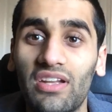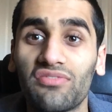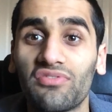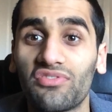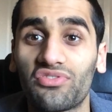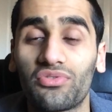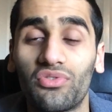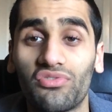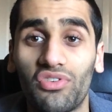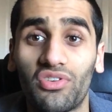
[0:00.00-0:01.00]
Let's move to
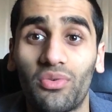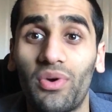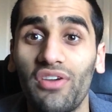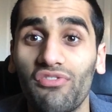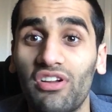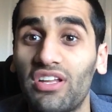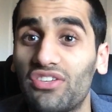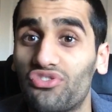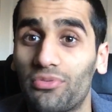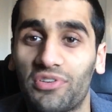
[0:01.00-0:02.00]
School of Rock. What I really
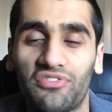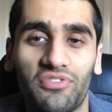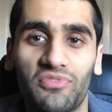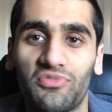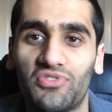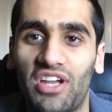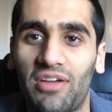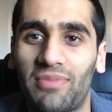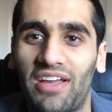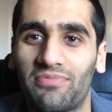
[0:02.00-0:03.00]
enjoy about this film is
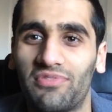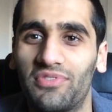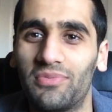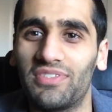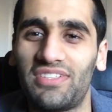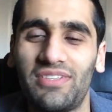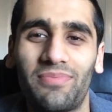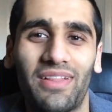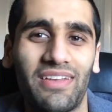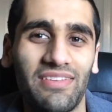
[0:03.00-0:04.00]
Jack Black's performance. He
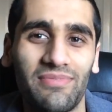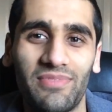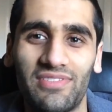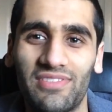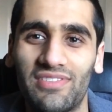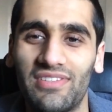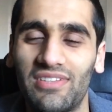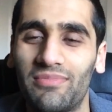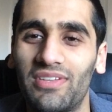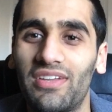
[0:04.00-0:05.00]
plays Mr.
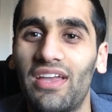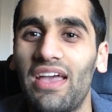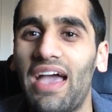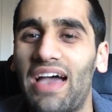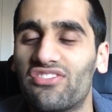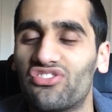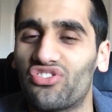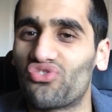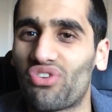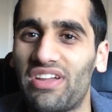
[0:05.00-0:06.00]
Sneebly as is a
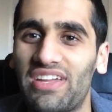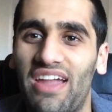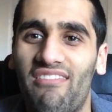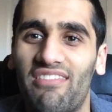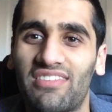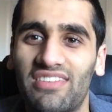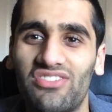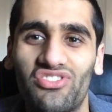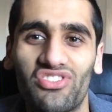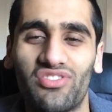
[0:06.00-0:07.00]
great character.
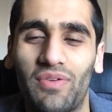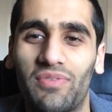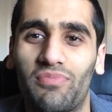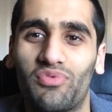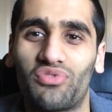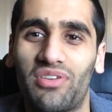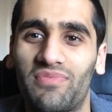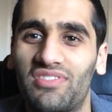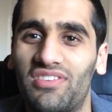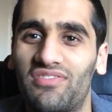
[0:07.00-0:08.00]
He's just able to portray
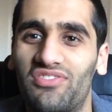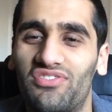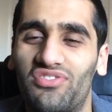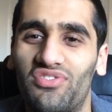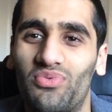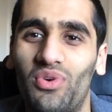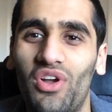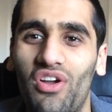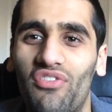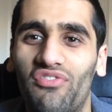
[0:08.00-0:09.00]
himself as just this
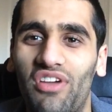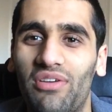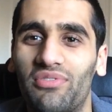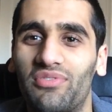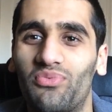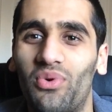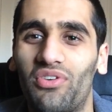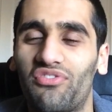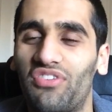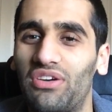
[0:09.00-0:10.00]
failed rock